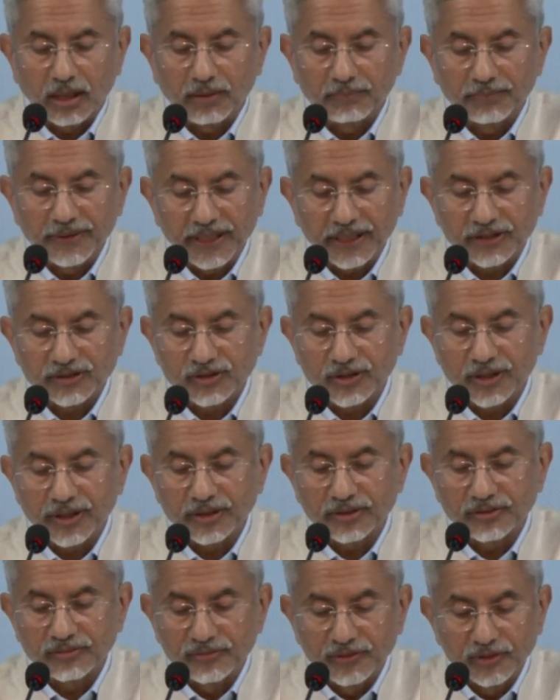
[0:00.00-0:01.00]
Uh, we
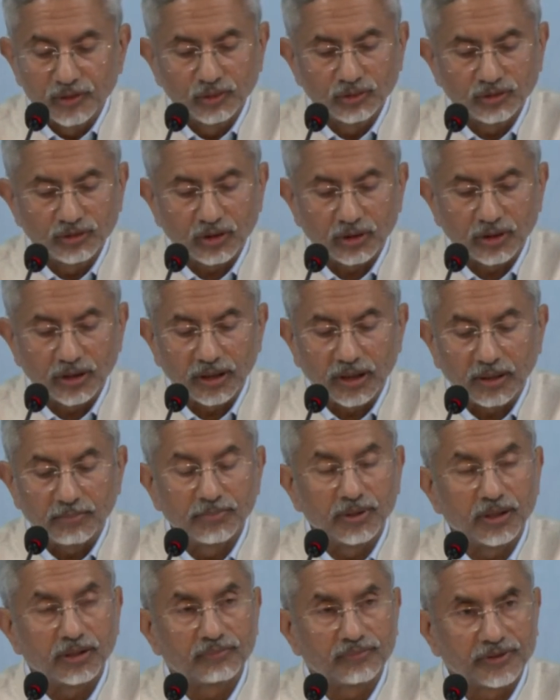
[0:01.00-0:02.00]
exchanged views on a
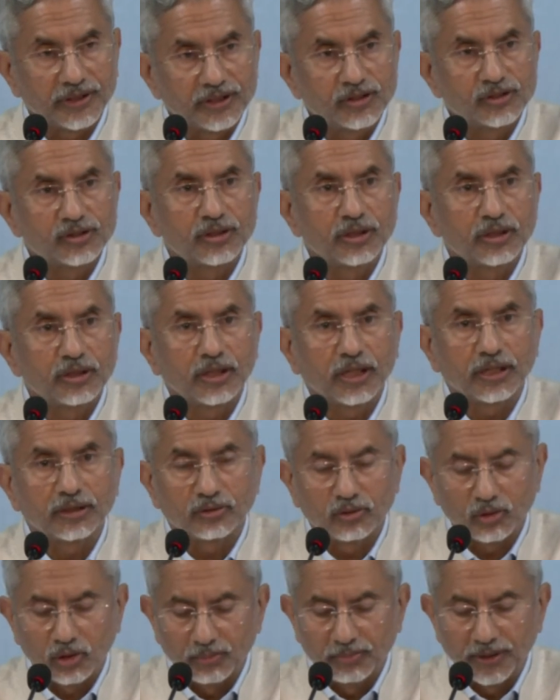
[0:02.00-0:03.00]
number of regional
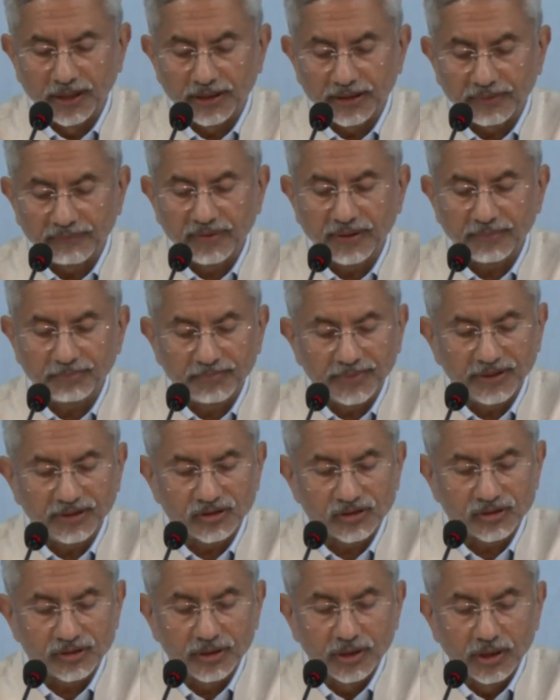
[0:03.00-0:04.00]
and global
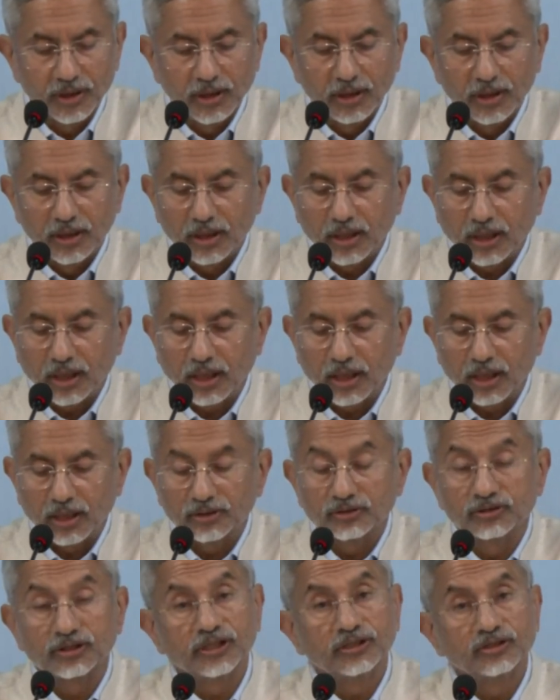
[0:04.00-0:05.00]
developments.
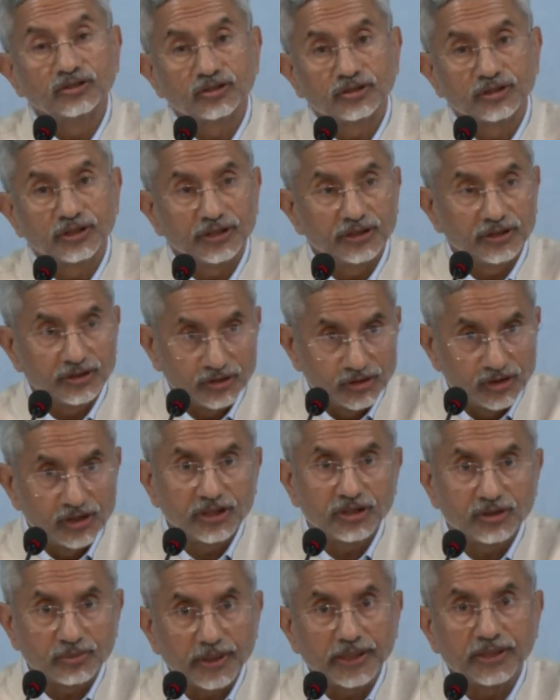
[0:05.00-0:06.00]
Uh, since the
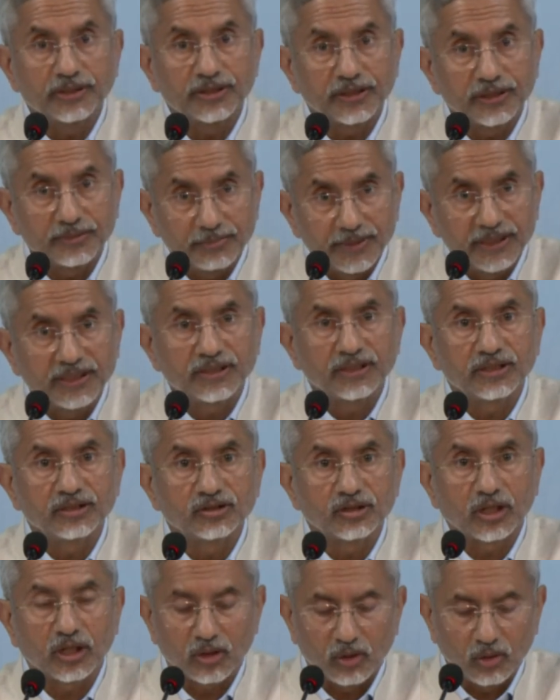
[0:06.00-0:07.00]
G20
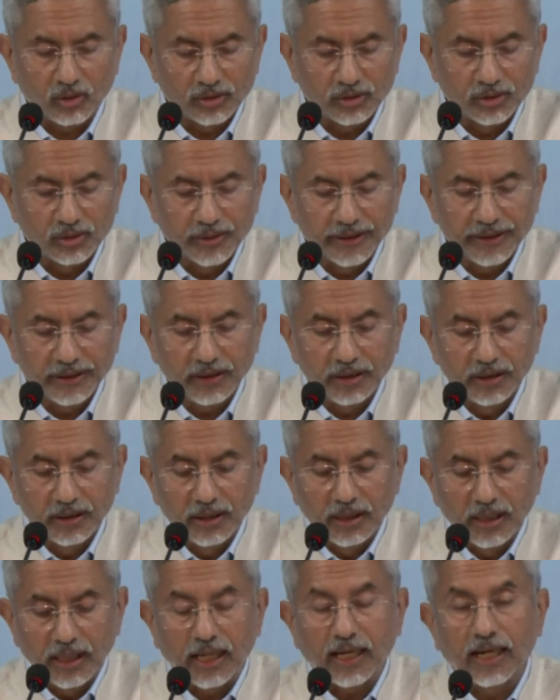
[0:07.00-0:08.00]
meetings are ongoing
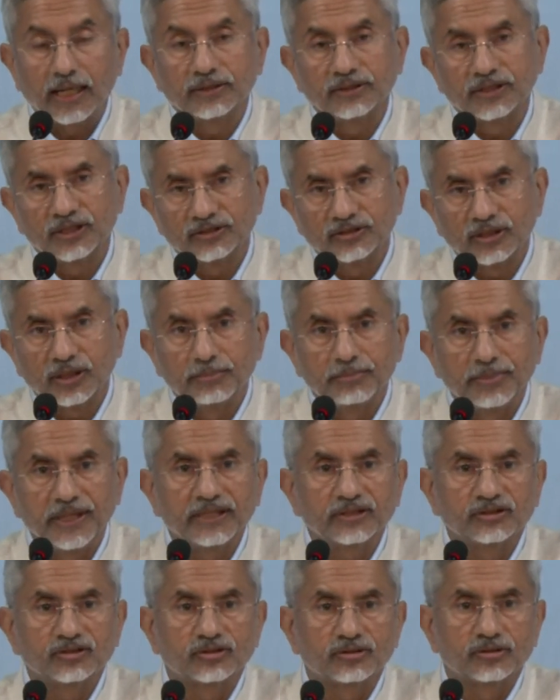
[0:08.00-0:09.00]
and there's a
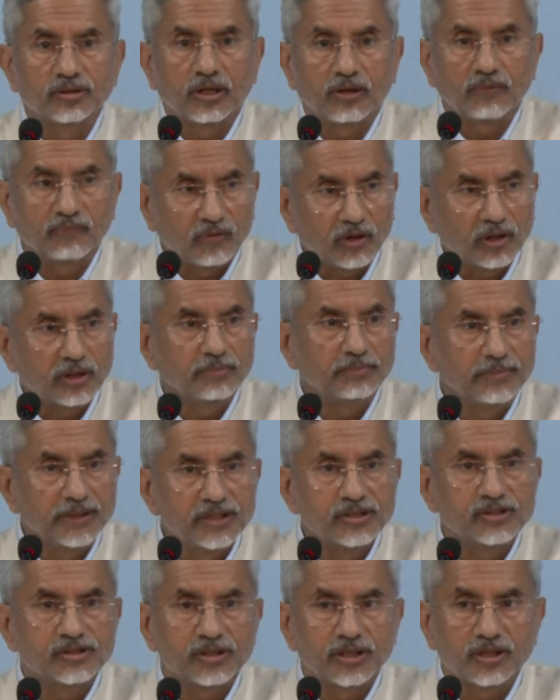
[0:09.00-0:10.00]
BRICS foreign
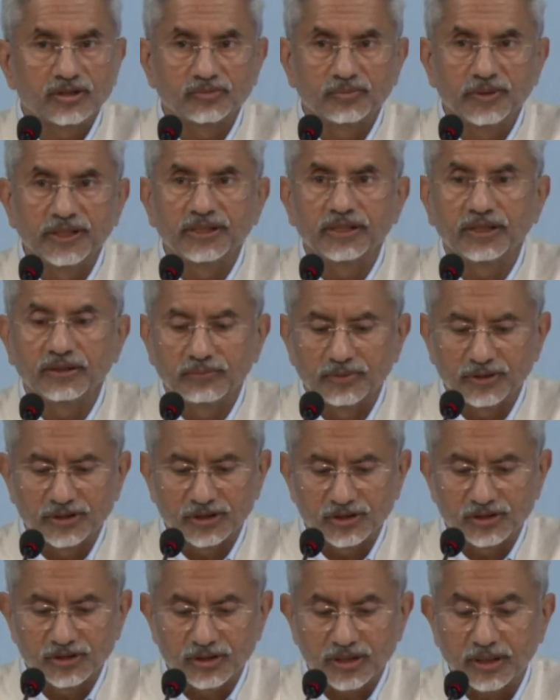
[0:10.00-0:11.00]
ministers meeting
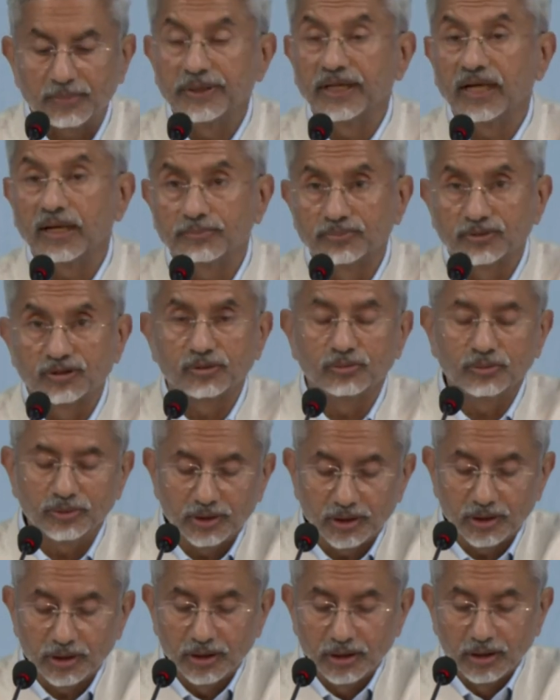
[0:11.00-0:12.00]
which is coming up
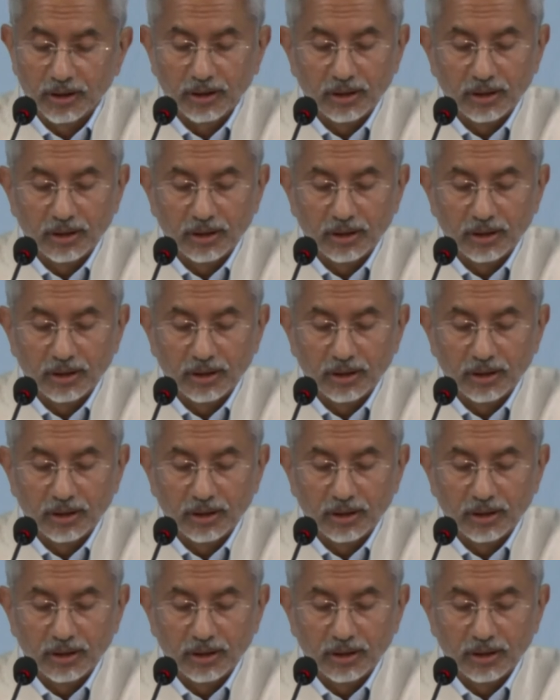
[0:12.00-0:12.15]
soon,